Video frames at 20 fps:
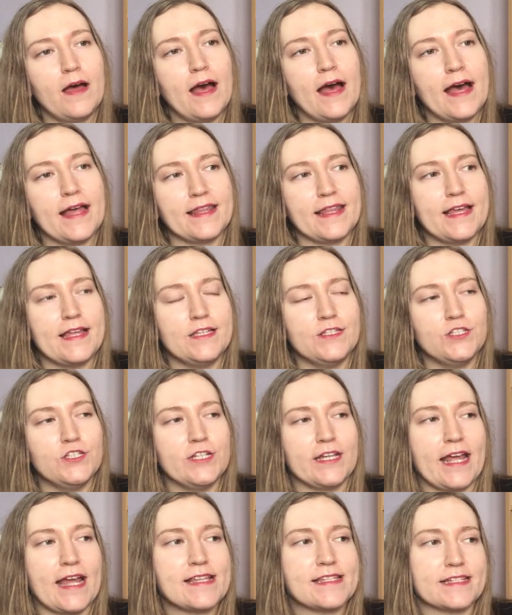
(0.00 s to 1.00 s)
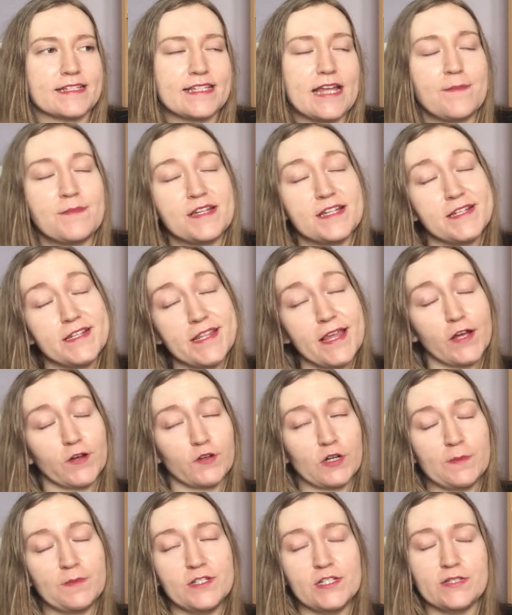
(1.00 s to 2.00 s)
and then she gets accepted into that
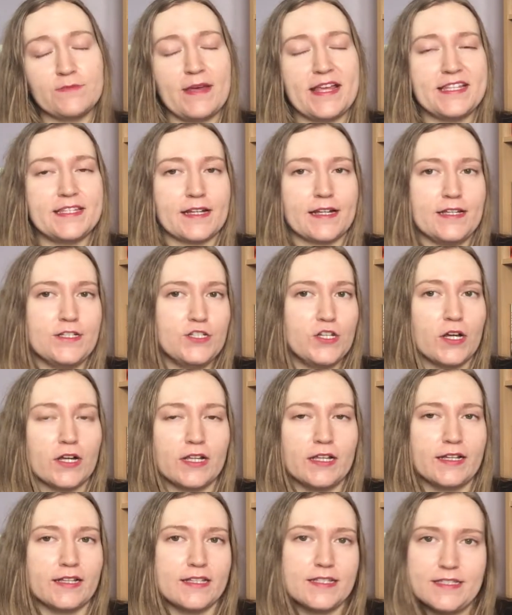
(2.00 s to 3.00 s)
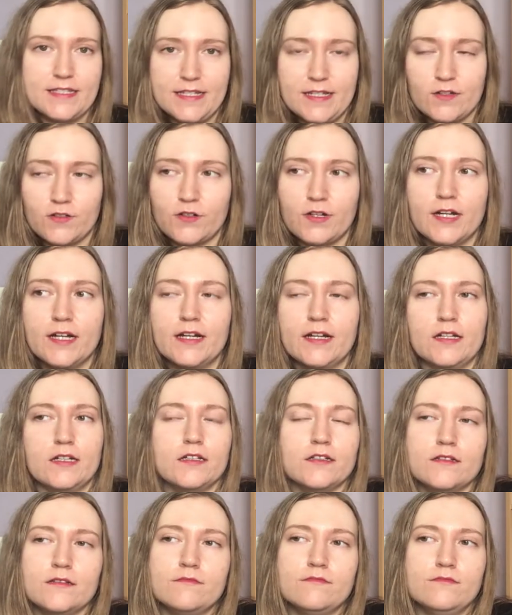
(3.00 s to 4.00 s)
group and she's basically juggling The Secret
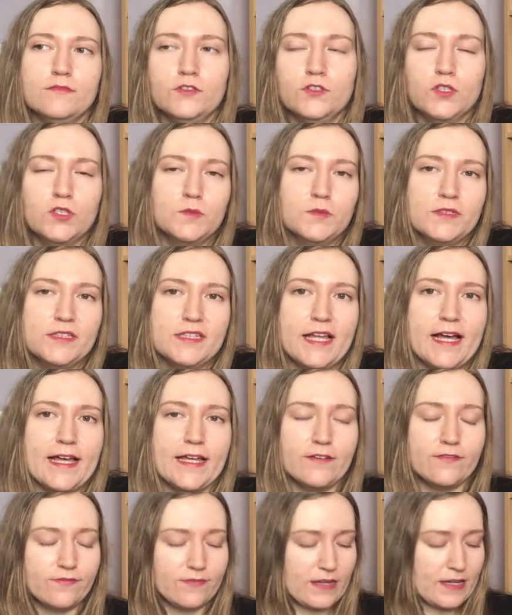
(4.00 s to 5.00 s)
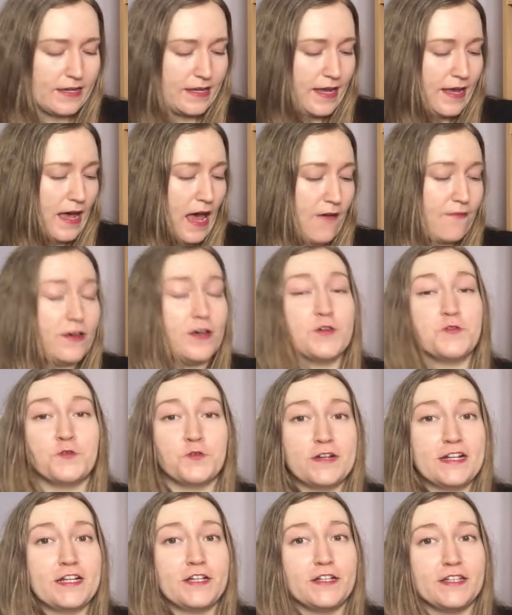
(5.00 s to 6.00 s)
and normal life. I've heard
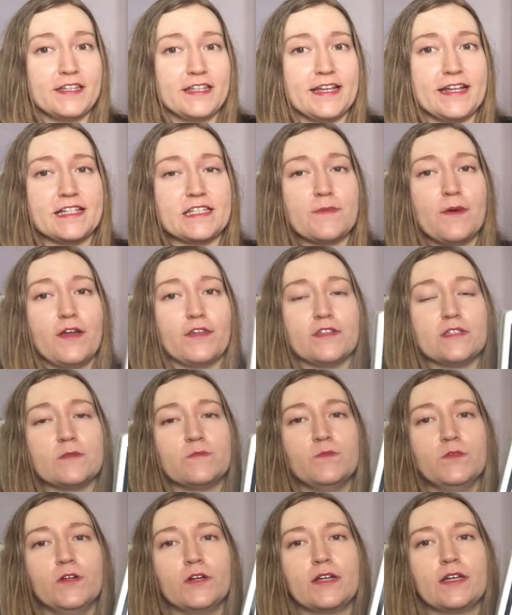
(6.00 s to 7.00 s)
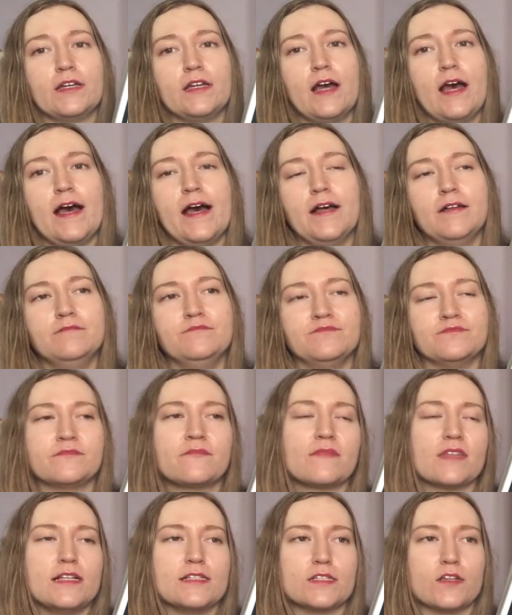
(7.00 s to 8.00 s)
really good things about this book. Um,
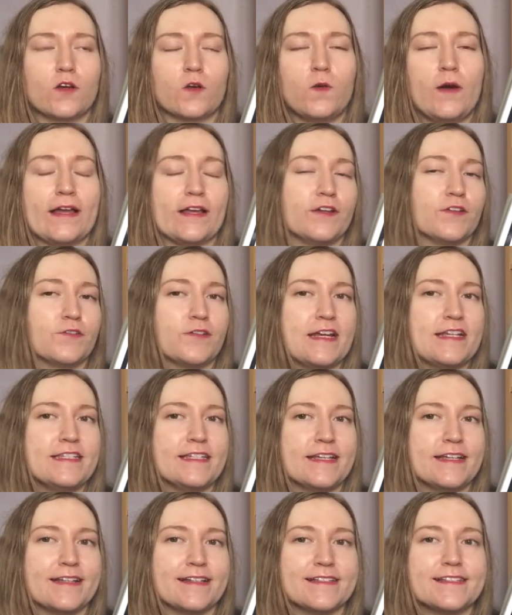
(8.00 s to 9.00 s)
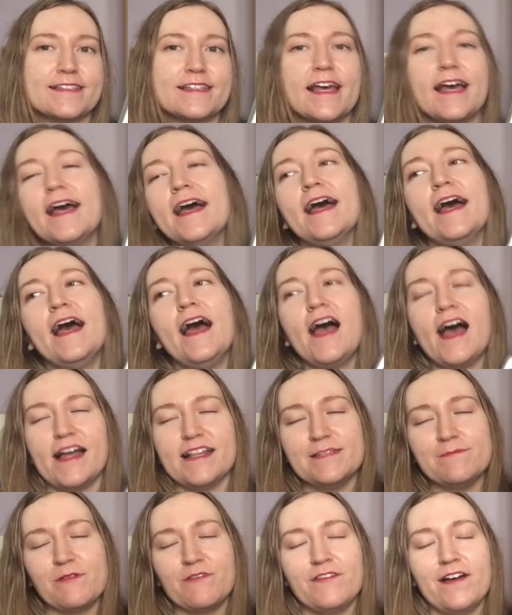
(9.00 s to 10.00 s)
it's got quite good ratings,
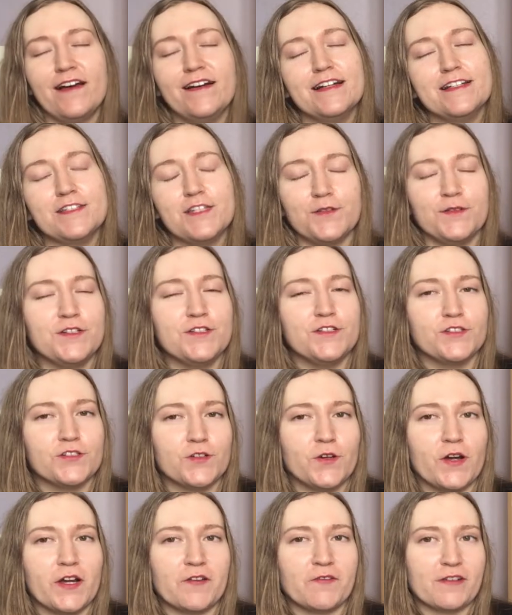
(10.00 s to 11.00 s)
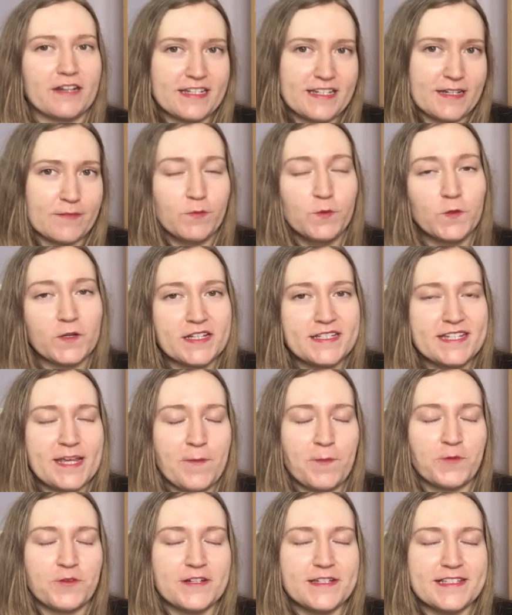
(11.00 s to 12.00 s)
and to be fair I do enjoy reading more
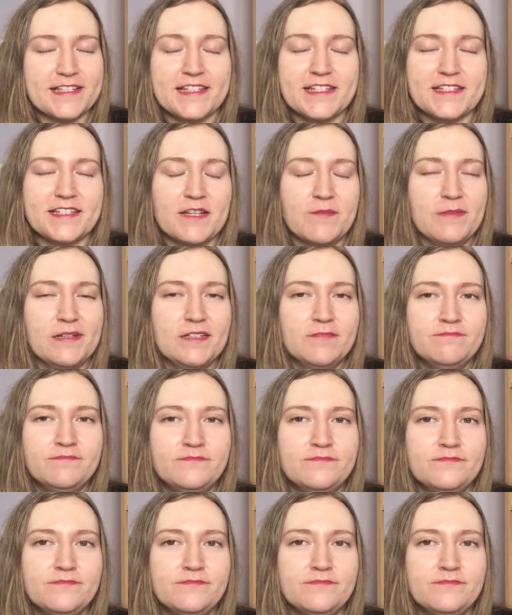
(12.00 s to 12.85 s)
contemporaries in the summer.